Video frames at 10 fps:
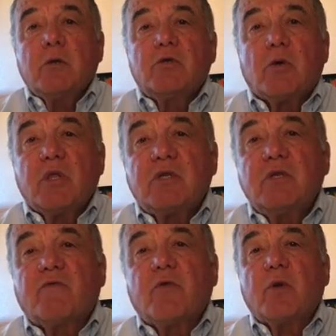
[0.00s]
So this
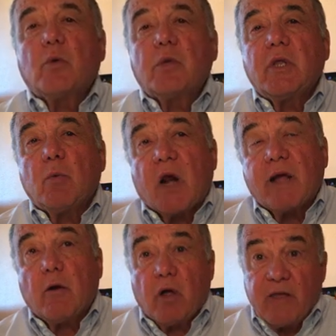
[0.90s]
is frequently what
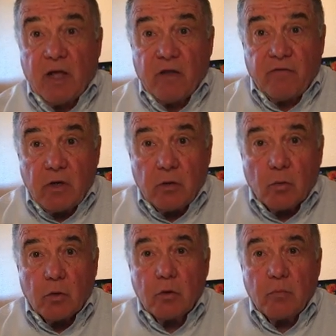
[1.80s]
I call the elephant in
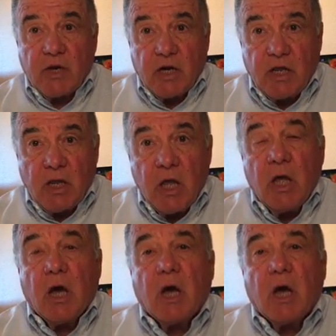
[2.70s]
the room in any